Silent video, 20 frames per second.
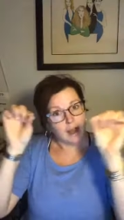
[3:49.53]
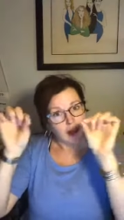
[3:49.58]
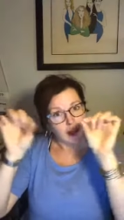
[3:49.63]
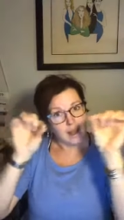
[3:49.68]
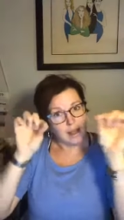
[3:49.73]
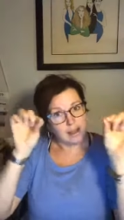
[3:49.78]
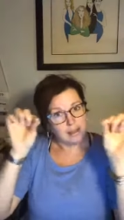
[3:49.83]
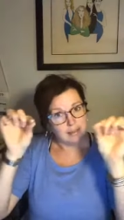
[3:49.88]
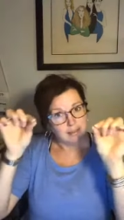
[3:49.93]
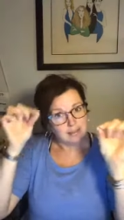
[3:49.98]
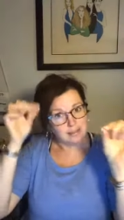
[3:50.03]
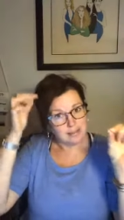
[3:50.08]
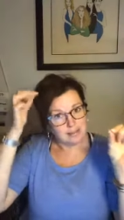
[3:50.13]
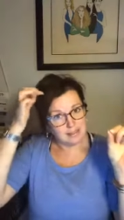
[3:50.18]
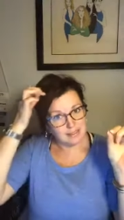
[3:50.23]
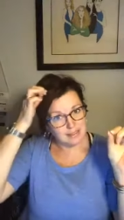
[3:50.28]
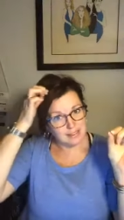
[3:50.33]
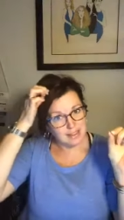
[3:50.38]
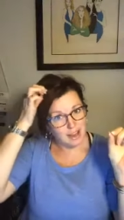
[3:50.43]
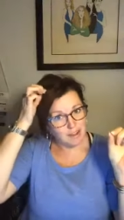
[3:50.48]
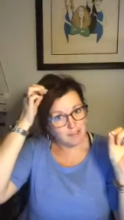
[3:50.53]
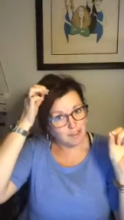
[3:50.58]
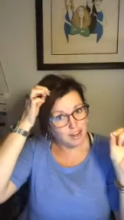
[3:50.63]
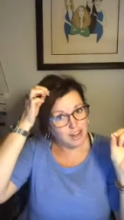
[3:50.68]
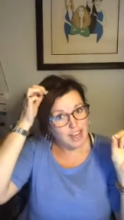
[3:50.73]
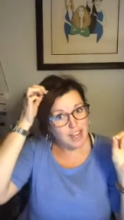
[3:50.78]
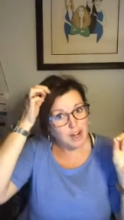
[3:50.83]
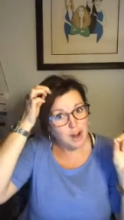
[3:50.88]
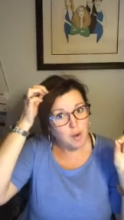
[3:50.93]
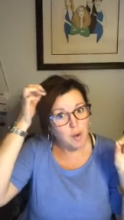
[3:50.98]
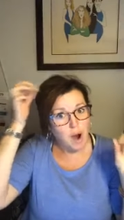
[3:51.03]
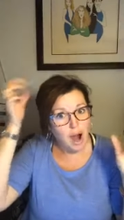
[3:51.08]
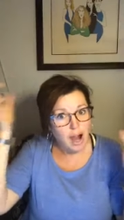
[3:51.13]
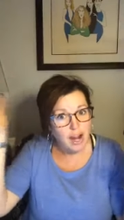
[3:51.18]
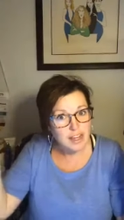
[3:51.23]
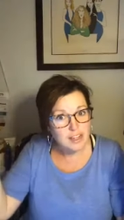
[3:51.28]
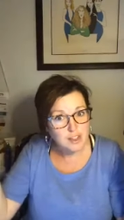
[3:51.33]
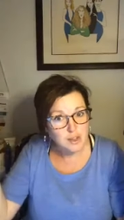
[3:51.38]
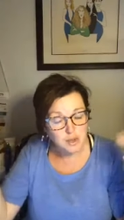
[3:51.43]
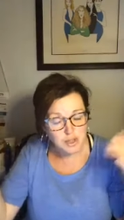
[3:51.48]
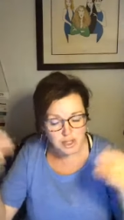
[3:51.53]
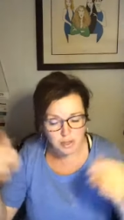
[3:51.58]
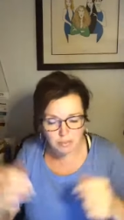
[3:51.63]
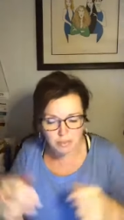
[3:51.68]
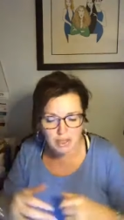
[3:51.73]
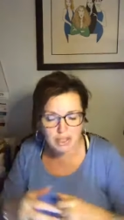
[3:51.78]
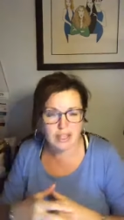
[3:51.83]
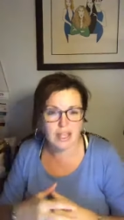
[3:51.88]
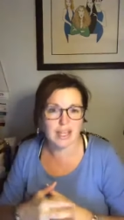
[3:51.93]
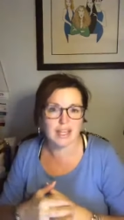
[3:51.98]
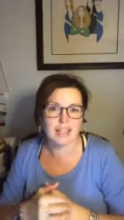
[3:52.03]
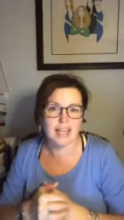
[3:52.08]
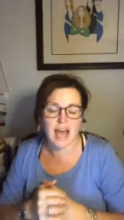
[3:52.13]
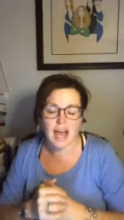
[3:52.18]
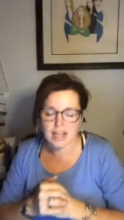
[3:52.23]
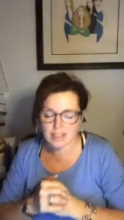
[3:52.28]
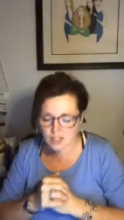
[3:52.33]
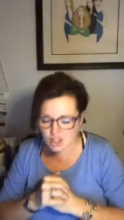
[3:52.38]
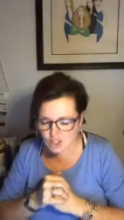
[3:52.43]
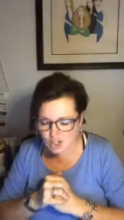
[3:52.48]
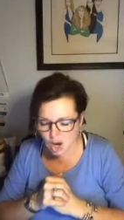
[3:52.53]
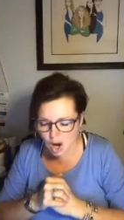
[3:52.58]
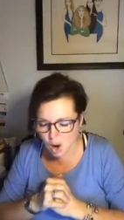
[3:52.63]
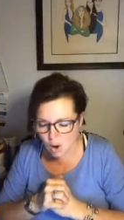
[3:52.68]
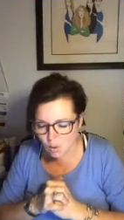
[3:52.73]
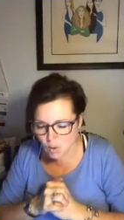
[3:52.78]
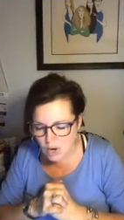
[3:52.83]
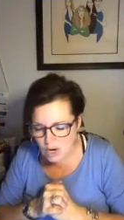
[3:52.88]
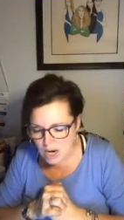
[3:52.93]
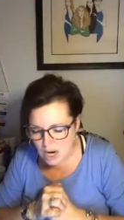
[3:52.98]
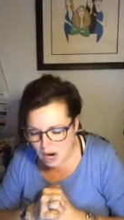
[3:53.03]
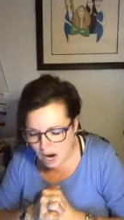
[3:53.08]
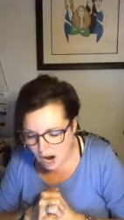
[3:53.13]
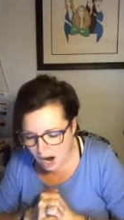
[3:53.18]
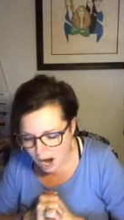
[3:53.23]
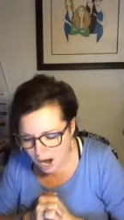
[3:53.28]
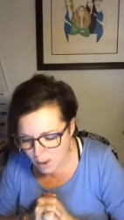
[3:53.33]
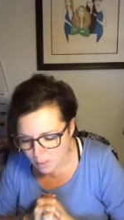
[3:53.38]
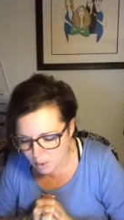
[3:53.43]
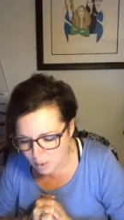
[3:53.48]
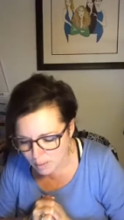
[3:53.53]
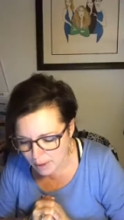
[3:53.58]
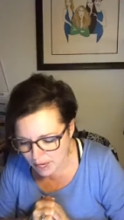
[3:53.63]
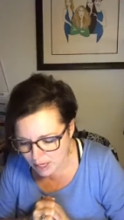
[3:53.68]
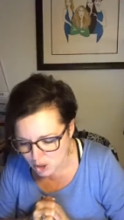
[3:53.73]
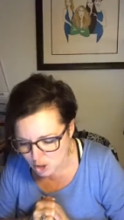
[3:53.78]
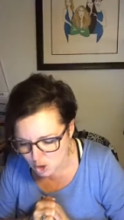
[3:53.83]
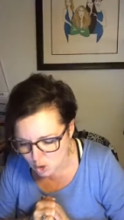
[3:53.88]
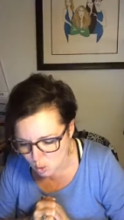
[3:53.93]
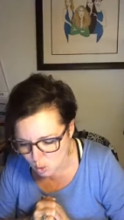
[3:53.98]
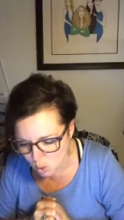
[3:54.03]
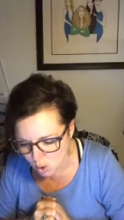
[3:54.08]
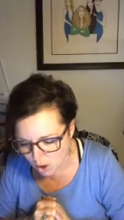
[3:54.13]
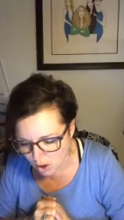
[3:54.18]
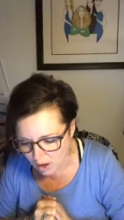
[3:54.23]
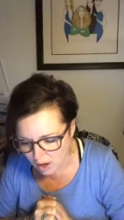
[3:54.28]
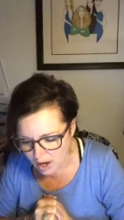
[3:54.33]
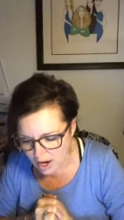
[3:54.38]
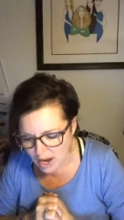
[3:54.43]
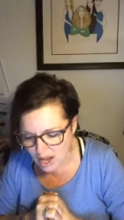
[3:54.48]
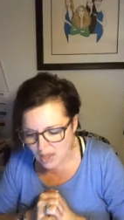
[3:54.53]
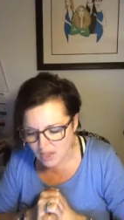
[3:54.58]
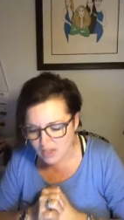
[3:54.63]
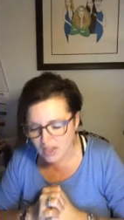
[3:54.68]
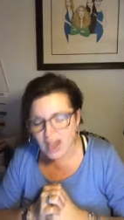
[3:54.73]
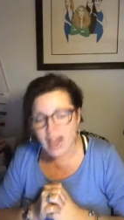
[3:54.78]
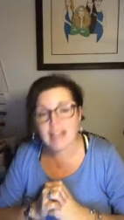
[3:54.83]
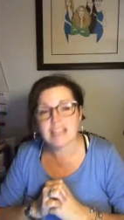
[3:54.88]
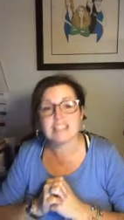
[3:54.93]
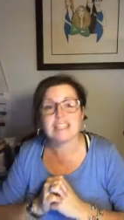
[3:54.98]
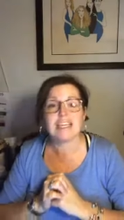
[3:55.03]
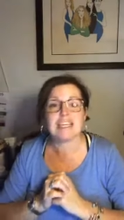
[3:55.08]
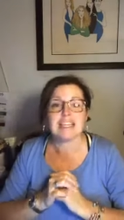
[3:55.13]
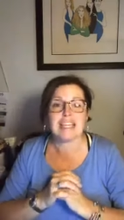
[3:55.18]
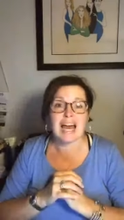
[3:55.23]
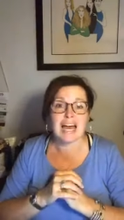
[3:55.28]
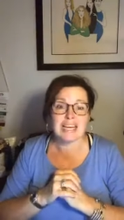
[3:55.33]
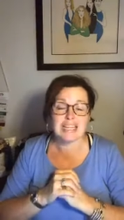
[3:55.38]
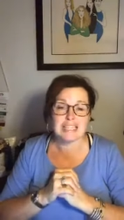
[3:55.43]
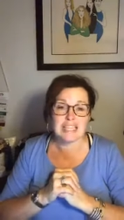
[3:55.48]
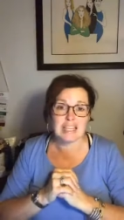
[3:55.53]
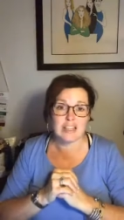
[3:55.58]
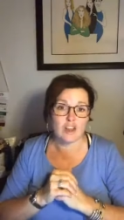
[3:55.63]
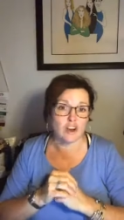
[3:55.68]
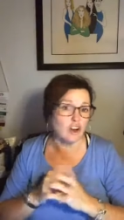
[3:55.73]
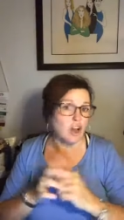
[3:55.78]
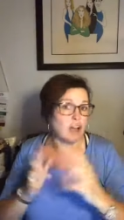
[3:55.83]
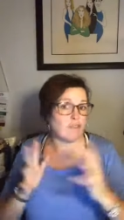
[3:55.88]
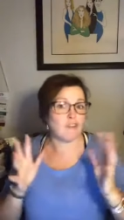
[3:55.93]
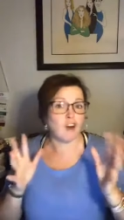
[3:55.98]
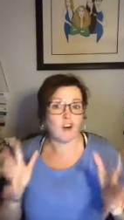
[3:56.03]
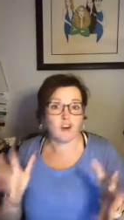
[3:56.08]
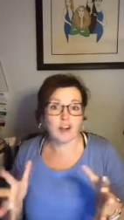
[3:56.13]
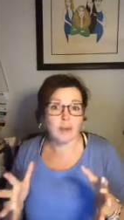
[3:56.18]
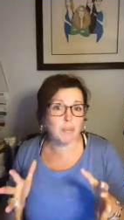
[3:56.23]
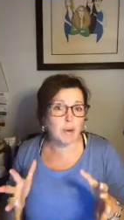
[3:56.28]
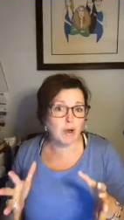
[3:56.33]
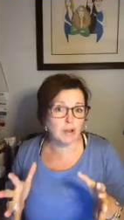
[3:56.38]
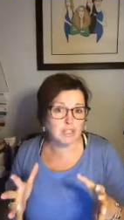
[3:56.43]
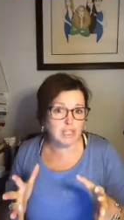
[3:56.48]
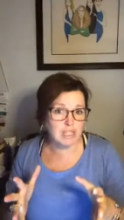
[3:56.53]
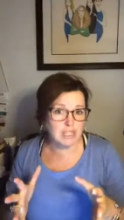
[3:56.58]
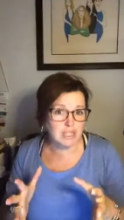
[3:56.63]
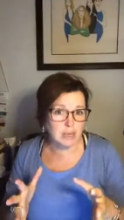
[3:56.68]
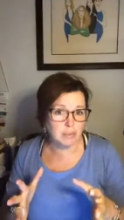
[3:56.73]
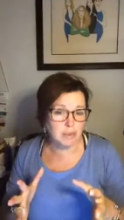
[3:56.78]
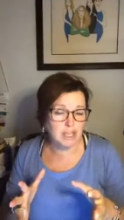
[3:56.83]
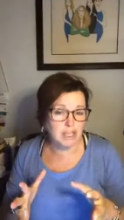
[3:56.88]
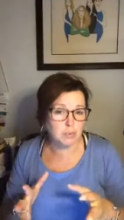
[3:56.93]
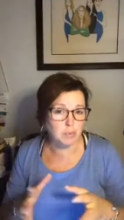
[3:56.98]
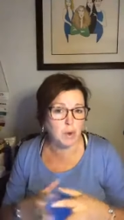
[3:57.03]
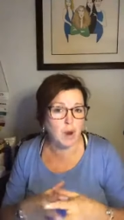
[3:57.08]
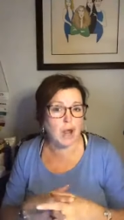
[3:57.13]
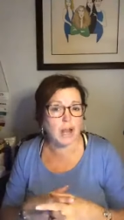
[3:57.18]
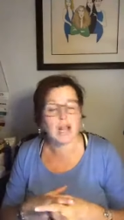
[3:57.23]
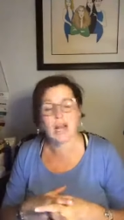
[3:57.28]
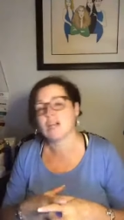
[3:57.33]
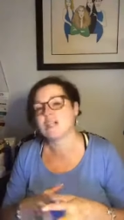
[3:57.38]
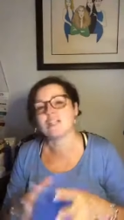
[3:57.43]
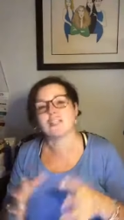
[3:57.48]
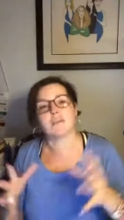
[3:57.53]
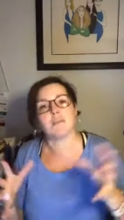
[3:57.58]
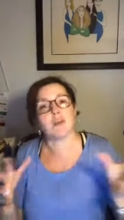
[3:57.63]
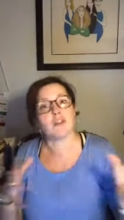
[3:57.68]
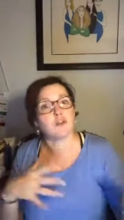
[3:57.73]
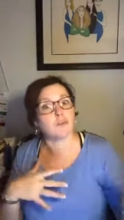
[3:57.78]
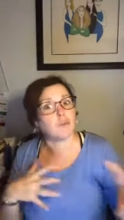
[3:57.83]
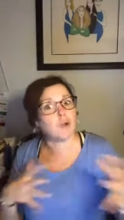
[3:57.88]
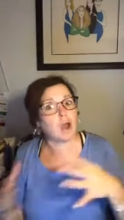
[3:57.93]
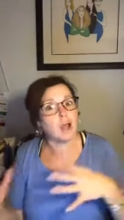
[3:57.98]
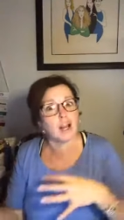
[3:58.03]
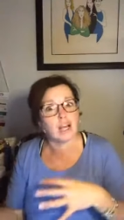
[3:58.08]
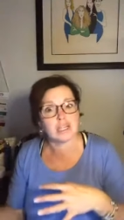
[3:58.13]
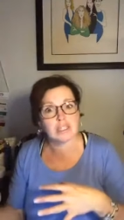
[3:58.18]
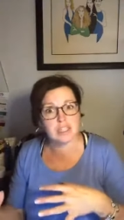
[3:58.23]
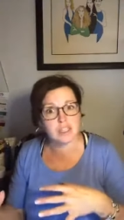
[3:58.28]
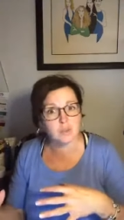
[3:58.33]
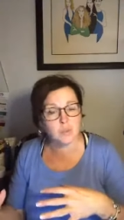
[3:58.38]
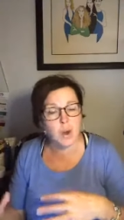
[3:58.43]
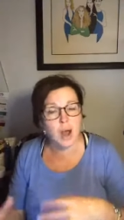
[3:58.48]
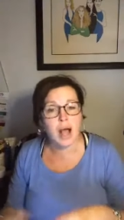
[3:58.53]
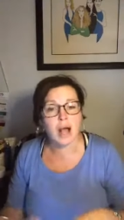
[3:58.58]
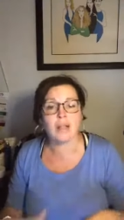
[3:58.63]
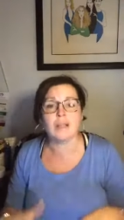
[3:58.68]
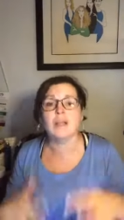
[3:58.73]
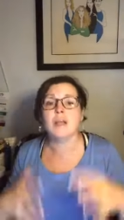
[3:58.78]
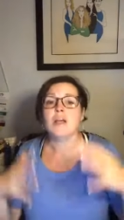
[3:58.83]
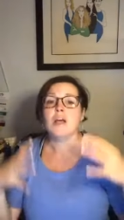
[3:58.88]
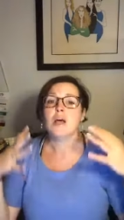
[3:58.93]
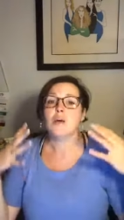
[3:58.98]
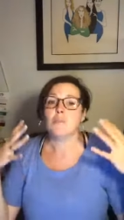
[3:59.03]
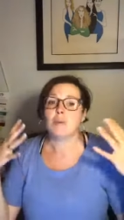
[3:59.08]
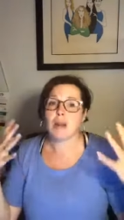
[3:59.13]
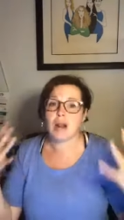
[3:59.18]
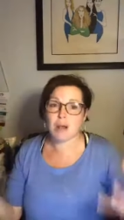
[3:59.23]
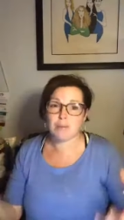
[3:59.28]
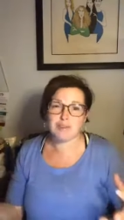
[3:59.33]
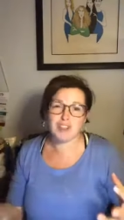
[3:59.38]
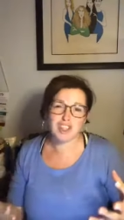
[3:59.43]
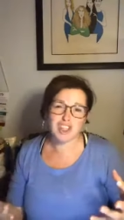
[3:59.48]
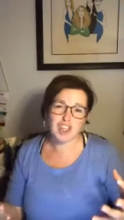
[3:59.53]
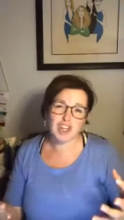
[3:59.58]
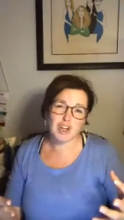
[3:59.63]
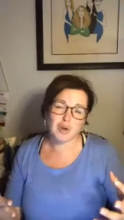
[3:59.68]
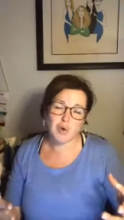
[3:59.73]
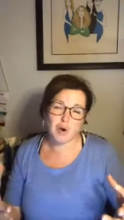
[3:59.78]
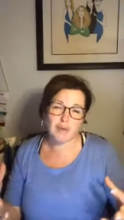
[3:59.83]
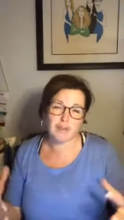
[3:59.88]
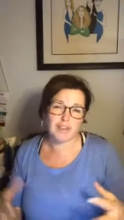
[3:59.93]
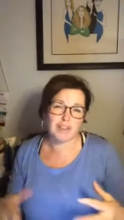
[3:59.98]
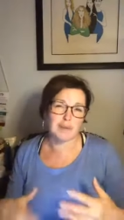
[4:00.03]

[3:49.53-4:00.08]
uh, not for kiddo eyes or something like that. So I will make sure that that is in there. And I've already posted some of these products, some other products as well, but I'm just going to go